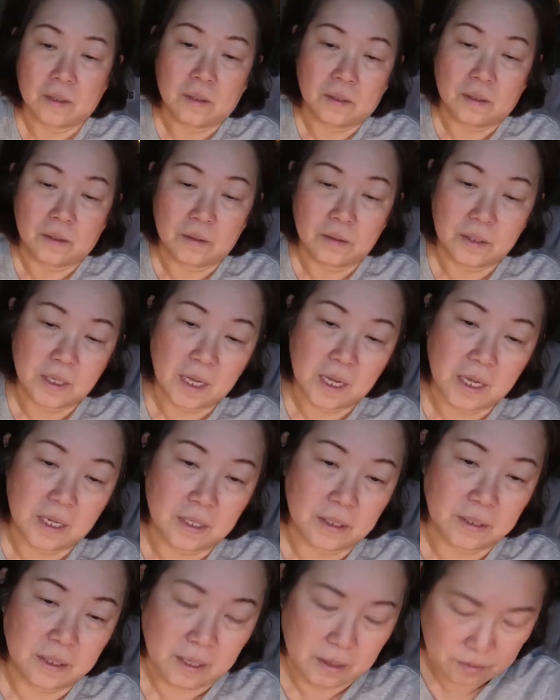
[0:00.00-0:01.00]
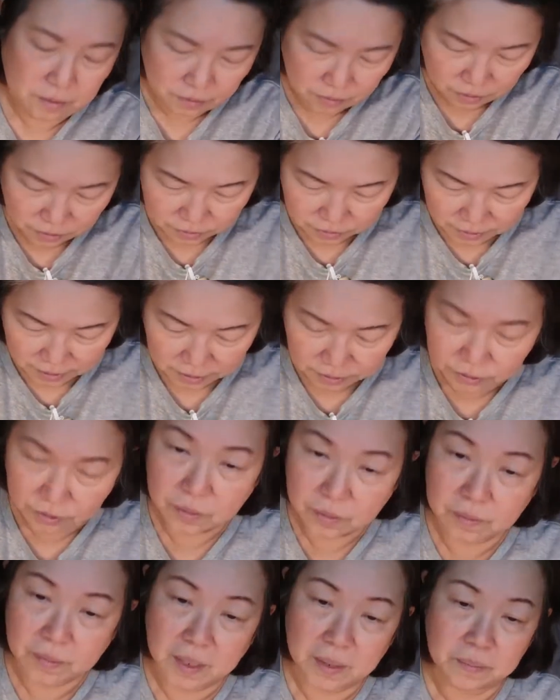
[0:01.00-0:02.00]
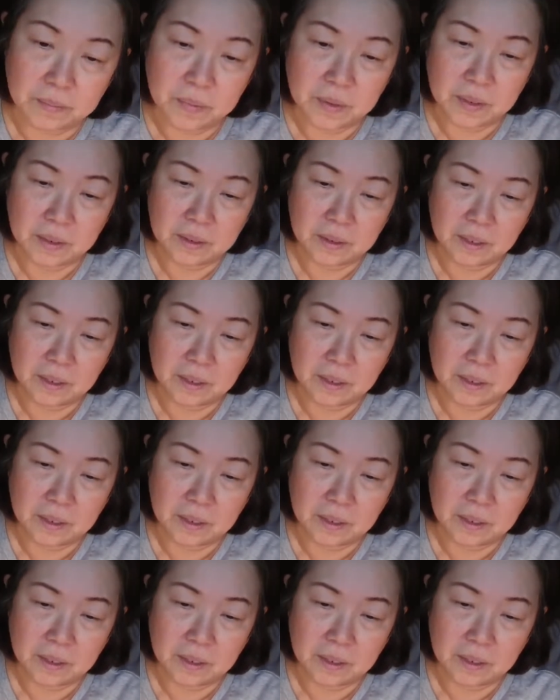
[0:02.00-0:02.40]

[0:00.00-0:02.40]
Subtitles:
Okay, now, oh, I dropped my beard.